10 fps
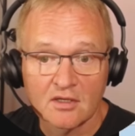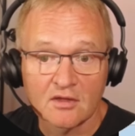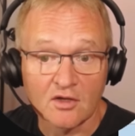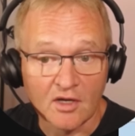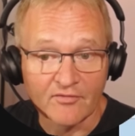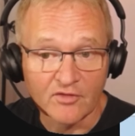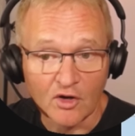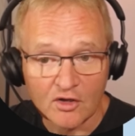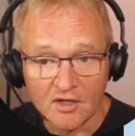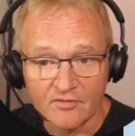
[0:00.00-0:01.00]
that I have
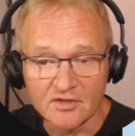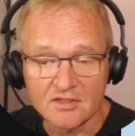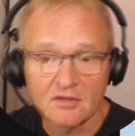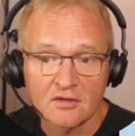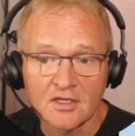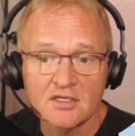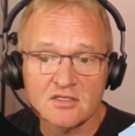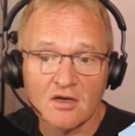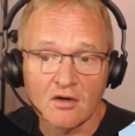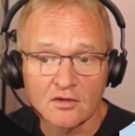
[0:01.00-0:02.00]
not covered. These
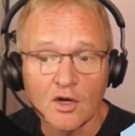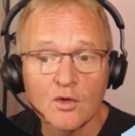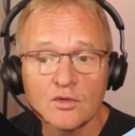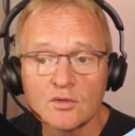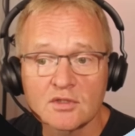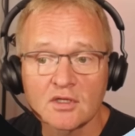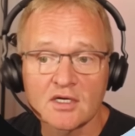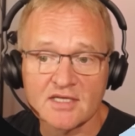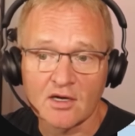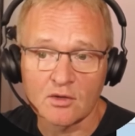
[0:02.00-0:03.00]
are low
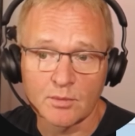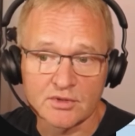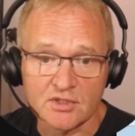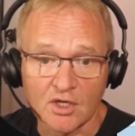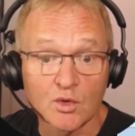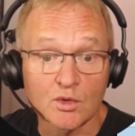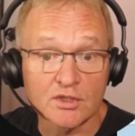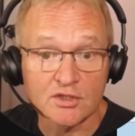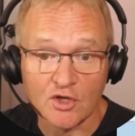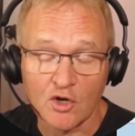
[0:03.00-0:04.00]
utilized helpers
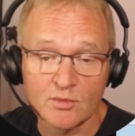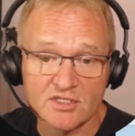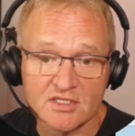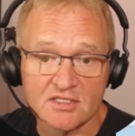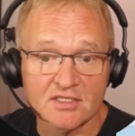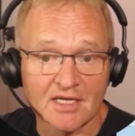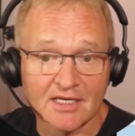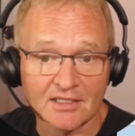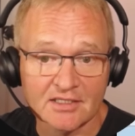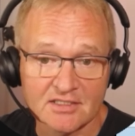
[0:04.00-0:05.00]
according to Home Assistant
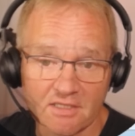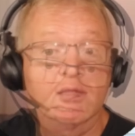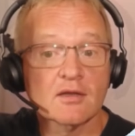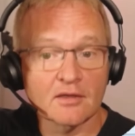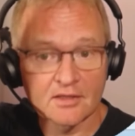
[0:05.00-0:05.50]
Analytics.